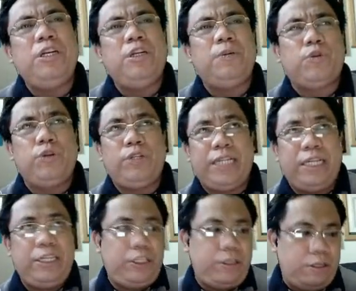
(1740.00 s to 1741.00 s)
of
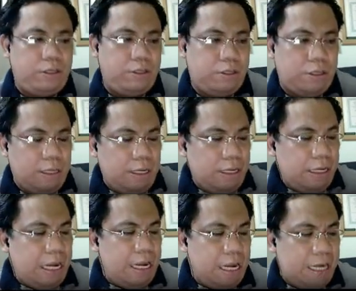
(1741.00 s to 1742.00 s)
contention
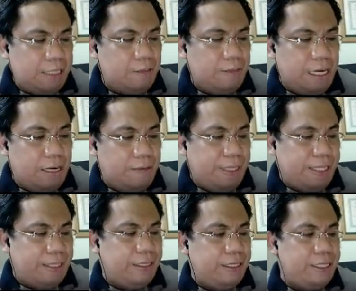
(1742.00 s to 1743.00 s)
as of now,
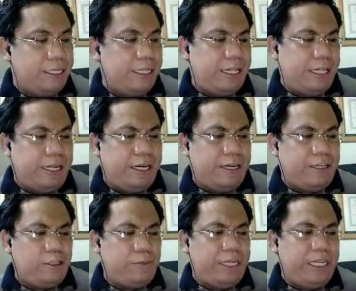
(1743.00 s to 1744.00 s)
because there are
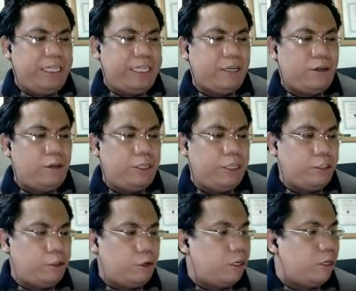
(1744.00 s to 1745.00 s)
so many psychologists
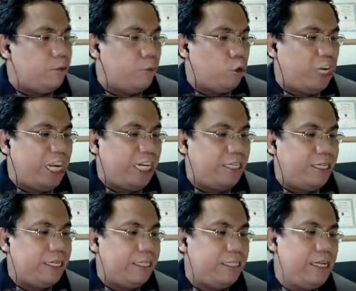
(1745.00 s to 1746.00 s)
who are advocating
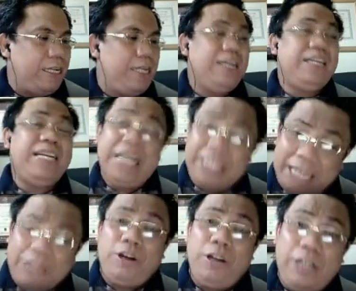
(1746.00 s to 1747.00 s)
this.
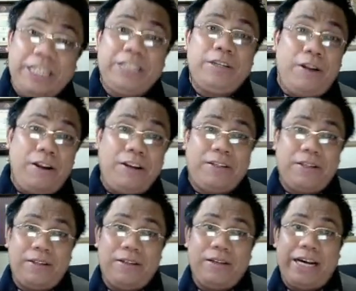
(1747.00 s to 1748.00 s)
Non-psychologists
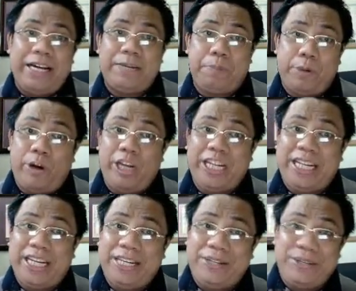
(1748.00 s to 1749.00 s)
also are prolixing
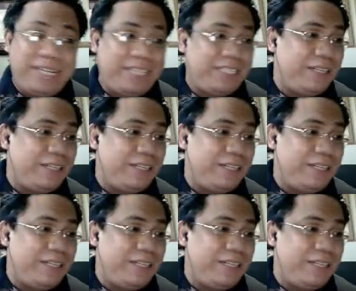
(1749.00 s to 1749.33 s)
into this,